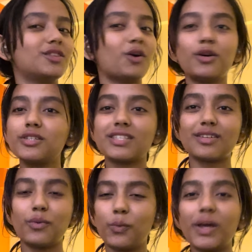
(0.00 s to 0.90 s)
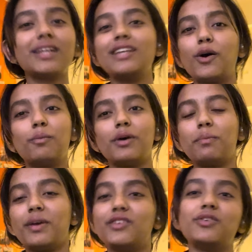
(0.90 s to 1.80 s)
not weighed down by
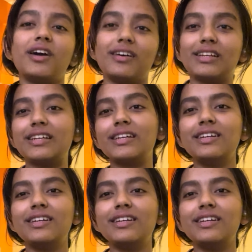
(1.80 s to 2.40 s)
patriarchy.